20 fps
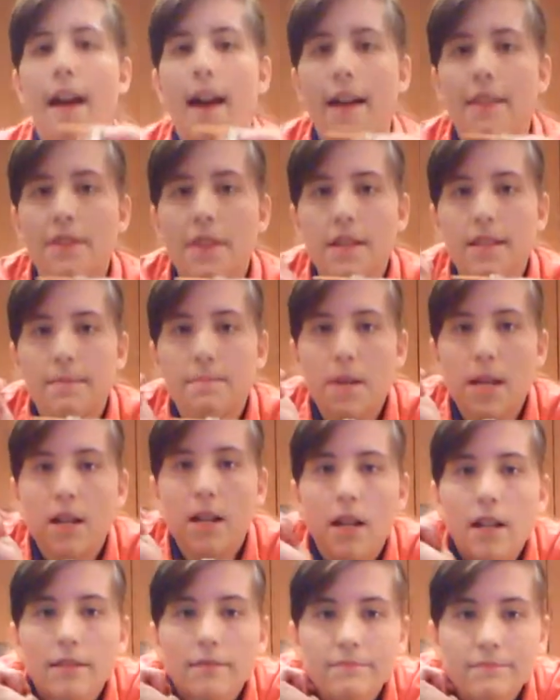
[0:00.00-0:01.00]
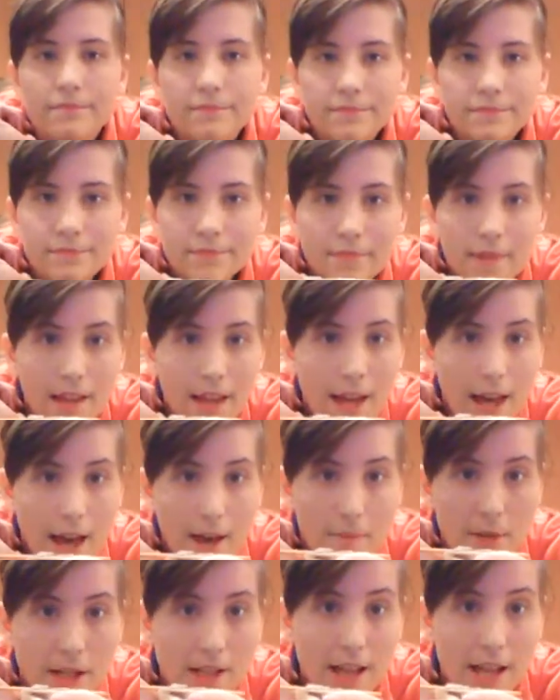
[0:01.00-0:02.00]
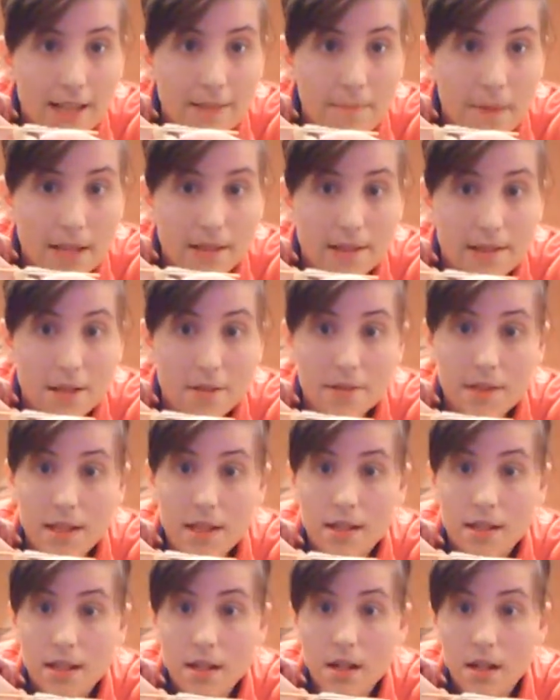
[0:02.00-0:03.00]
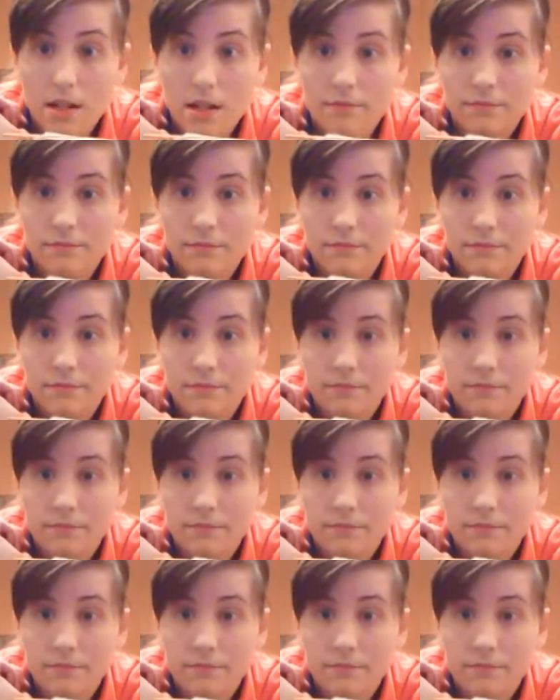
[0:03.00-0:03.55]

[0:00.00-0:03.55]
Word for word: at this beaker. How many glass beads do you see in here?